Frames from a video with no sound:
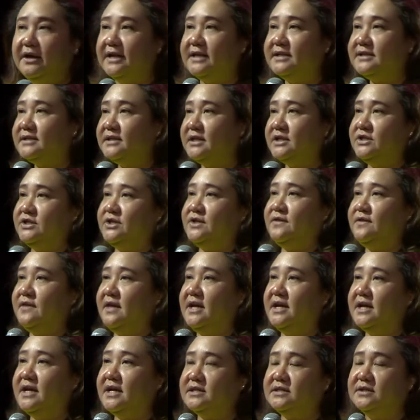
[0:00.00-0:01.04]
There is such
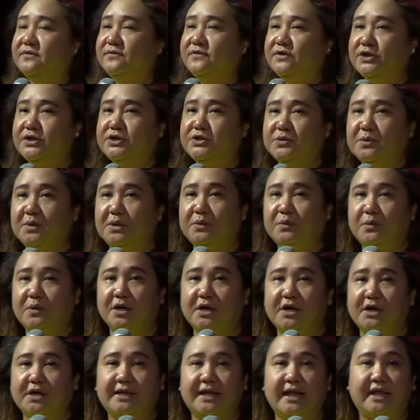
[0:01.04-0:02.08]
a thing as the
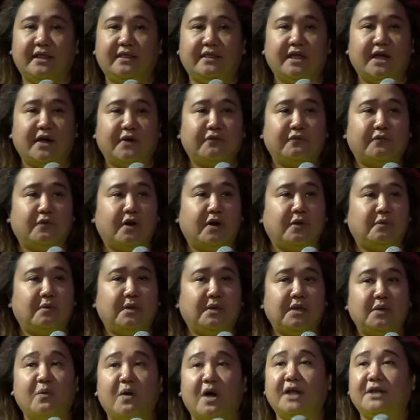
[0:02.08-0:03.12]
virtual world, and
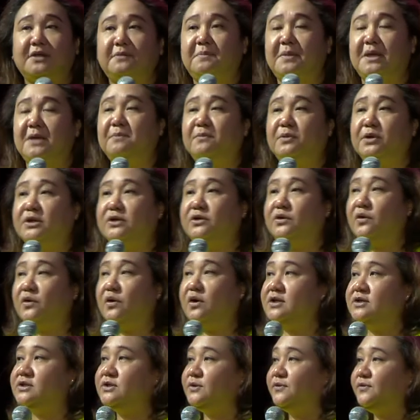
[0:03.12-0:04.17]
therefore we want people
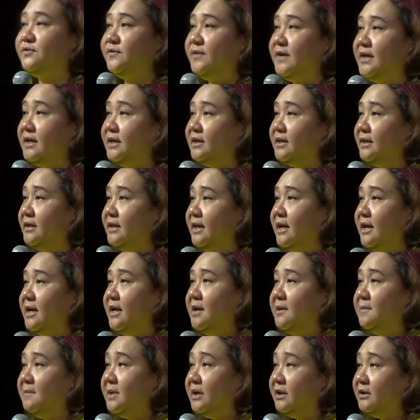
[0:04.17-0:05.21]
to also feel
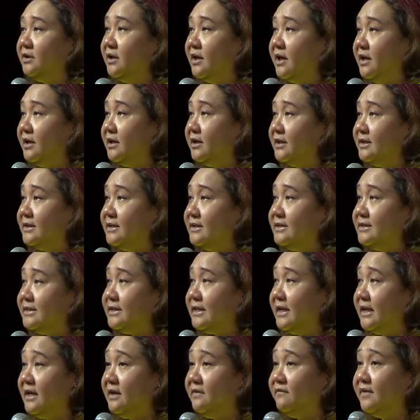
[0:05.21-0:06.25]

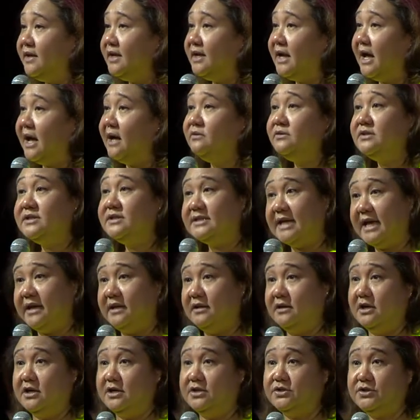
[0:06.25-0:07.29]
McDonald's even
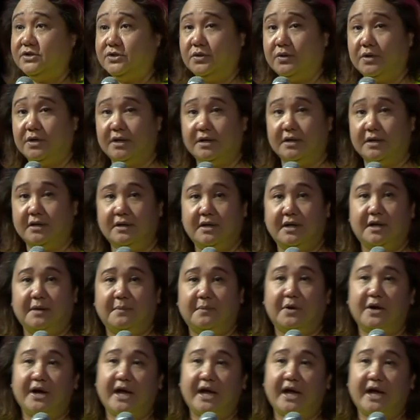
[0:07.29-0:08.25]
outside our store,